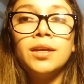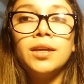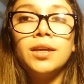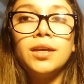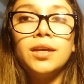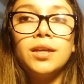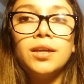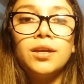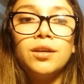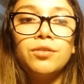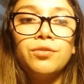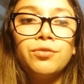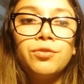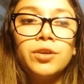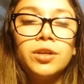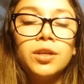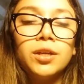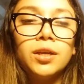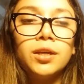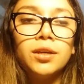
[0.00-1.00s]
if
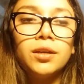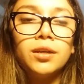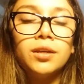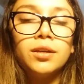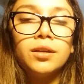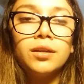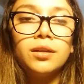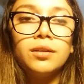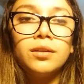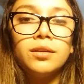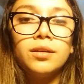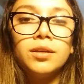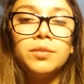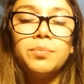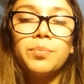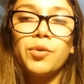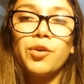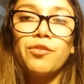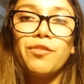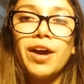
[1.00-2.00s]

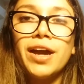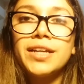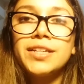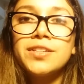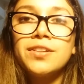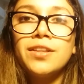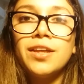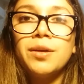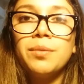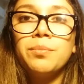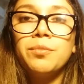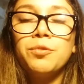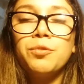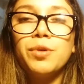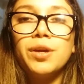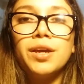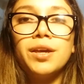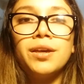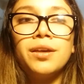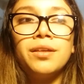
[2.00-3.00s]
it provides them
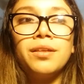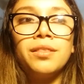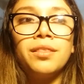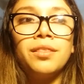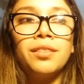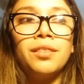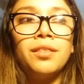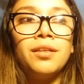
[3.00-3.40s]
with